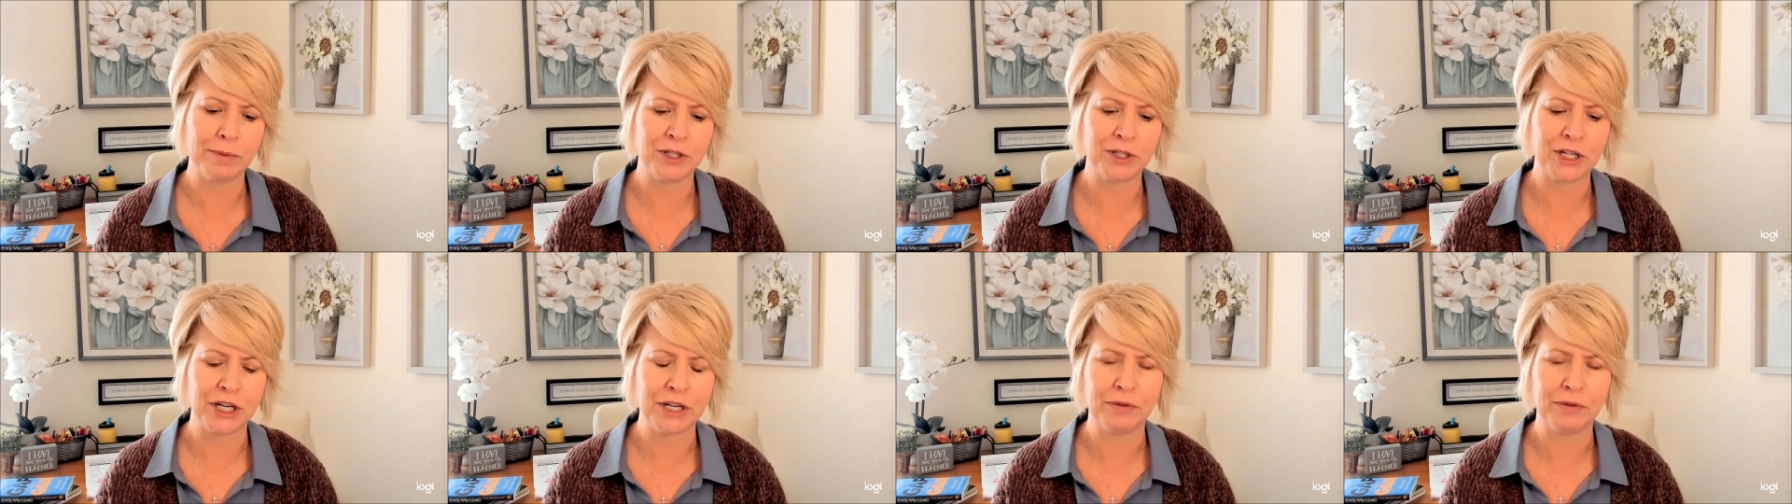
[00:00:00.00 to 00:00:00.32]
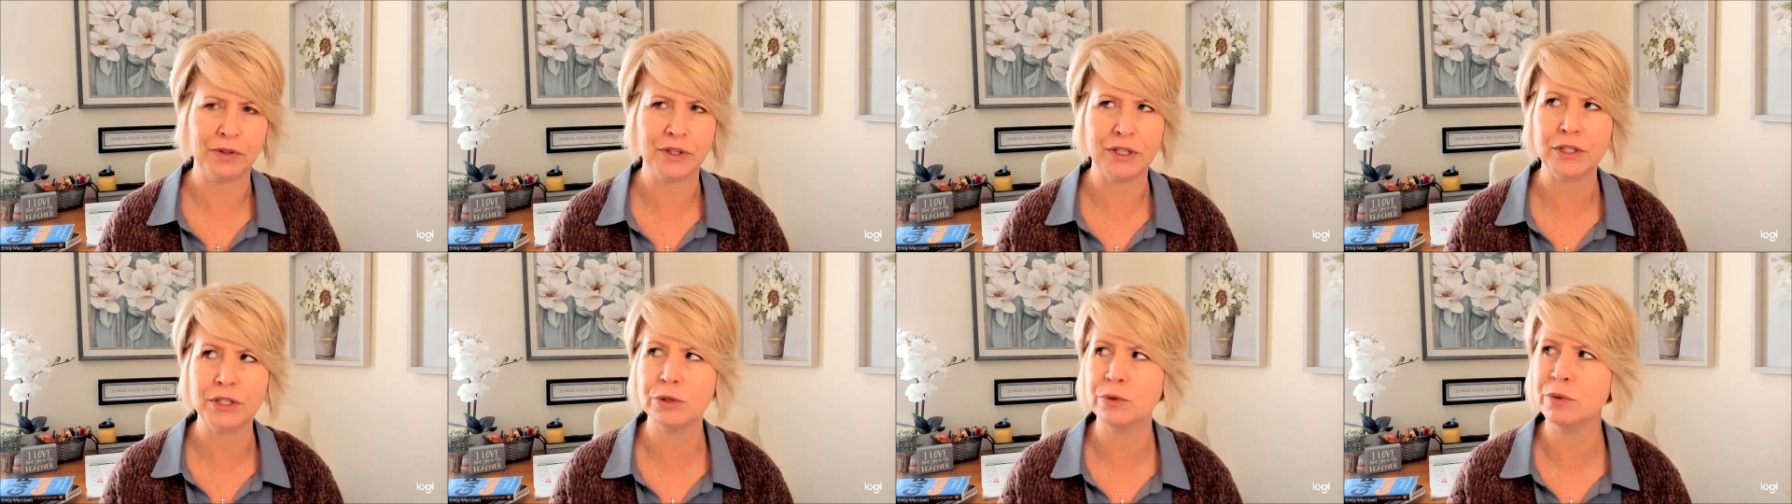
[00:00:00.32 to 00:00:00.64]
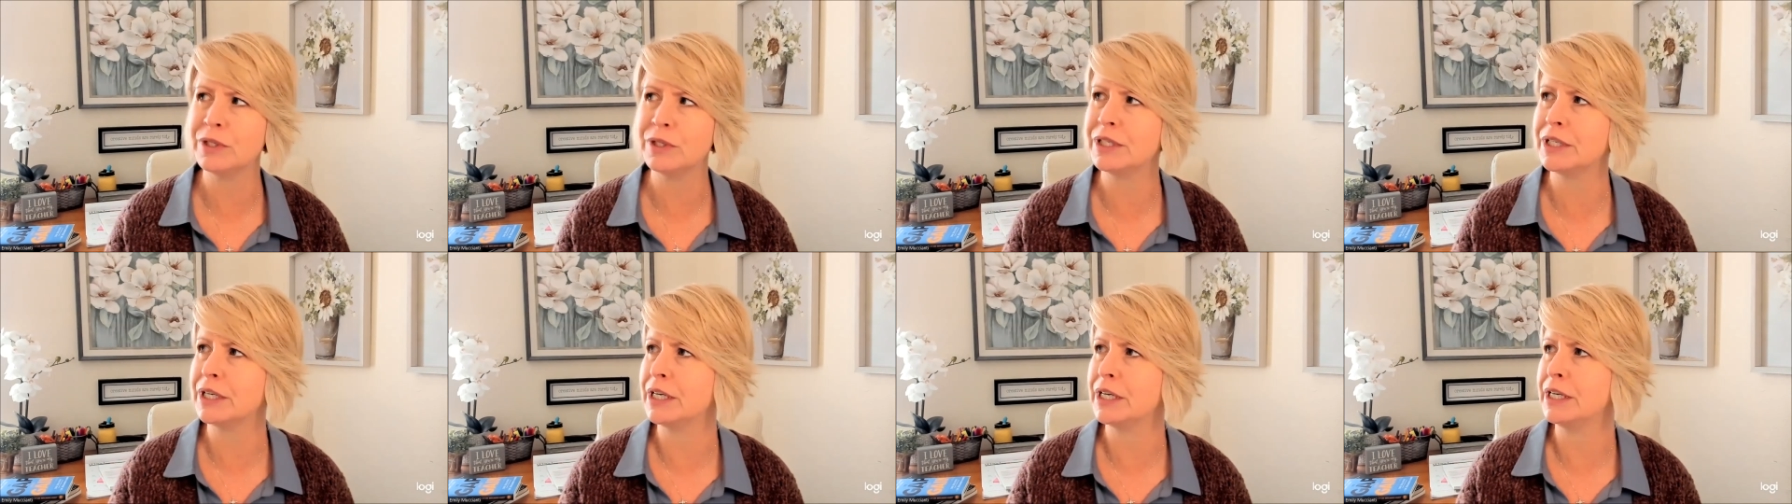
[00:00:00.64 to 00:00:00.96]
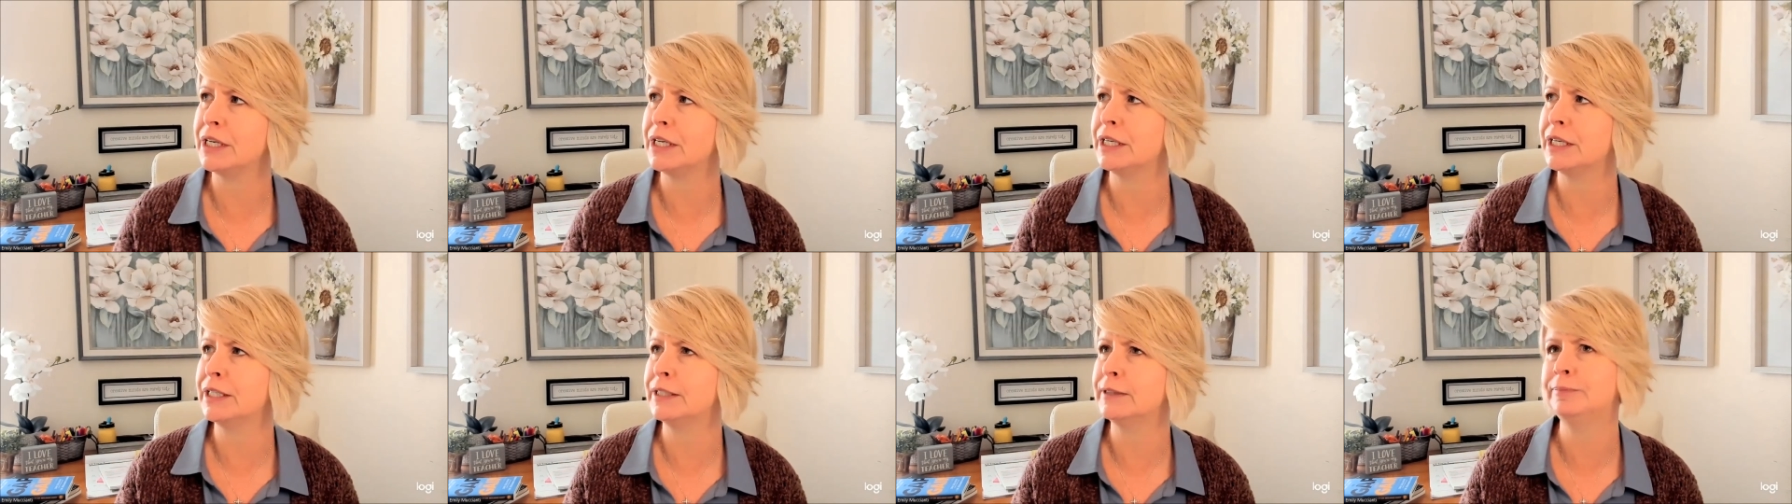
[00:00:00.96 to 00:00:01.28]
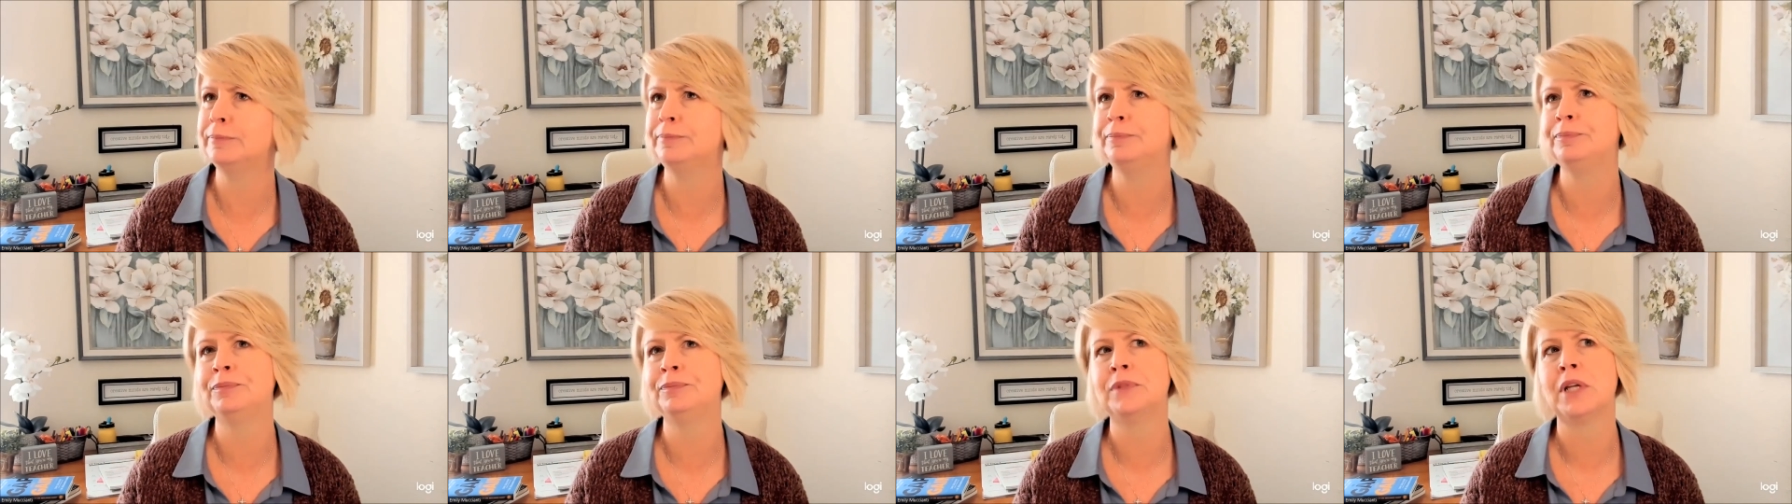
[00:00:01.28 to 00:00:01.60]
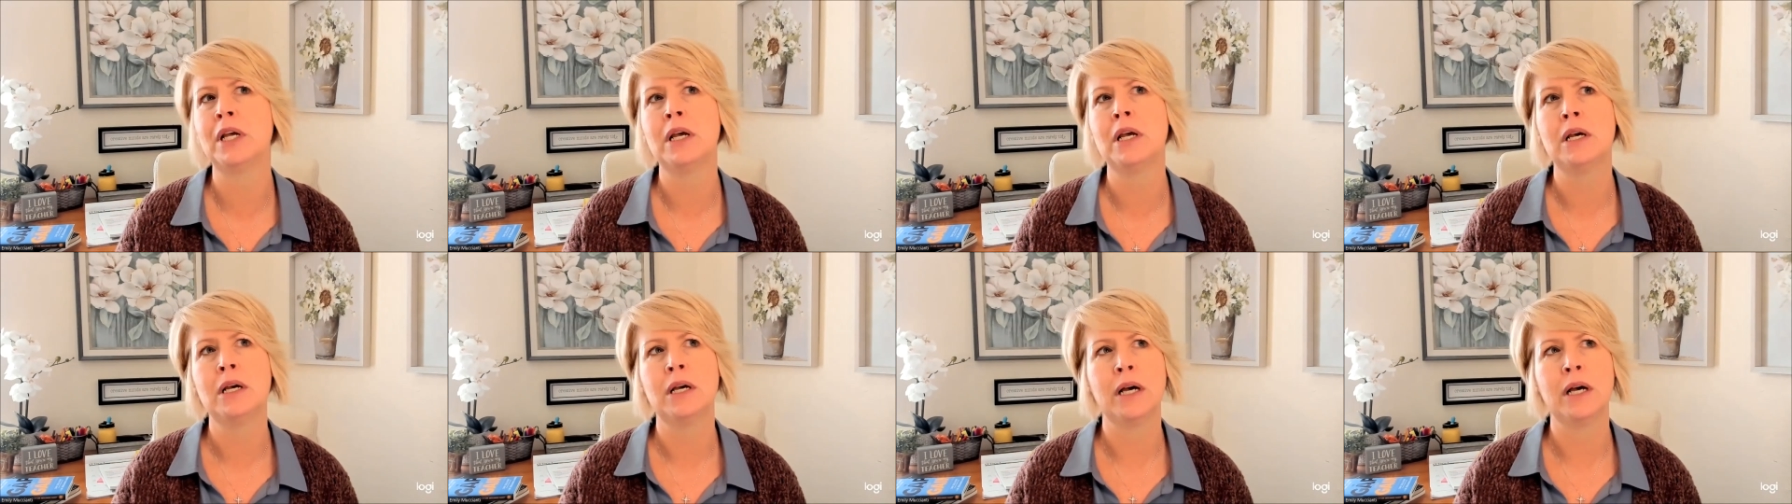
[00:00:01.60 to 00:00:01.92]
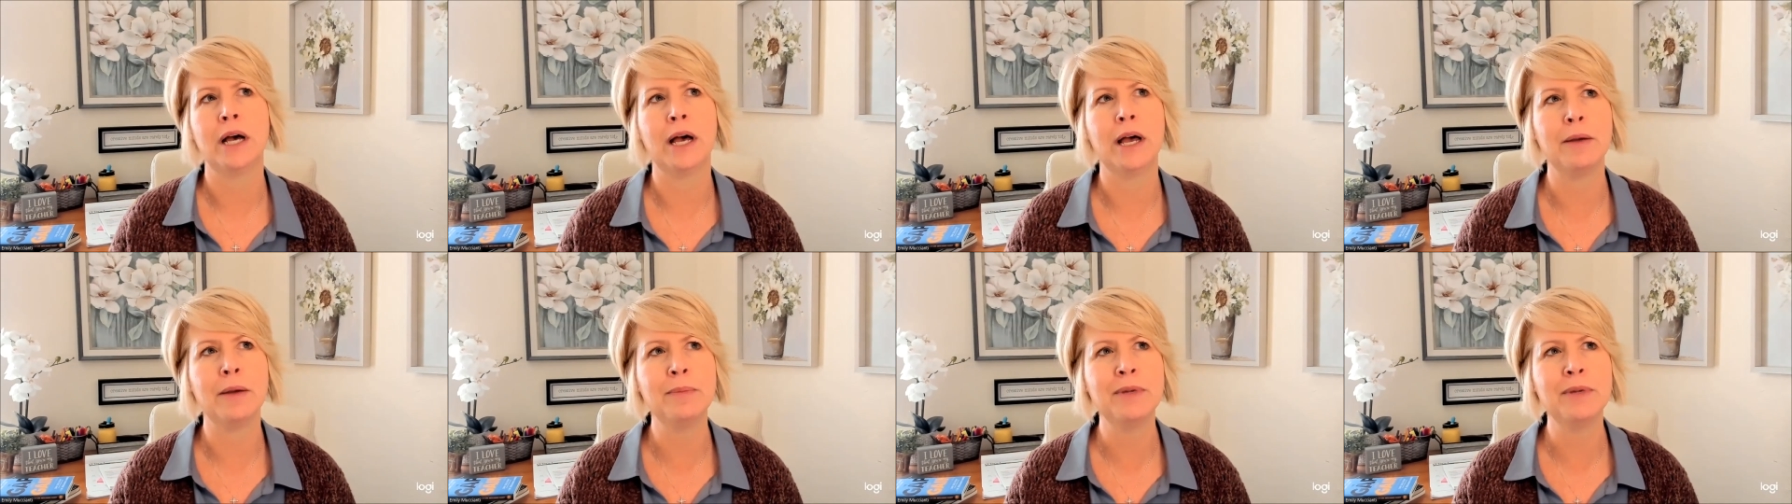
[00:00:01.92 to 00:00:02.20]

did. This was in, I'm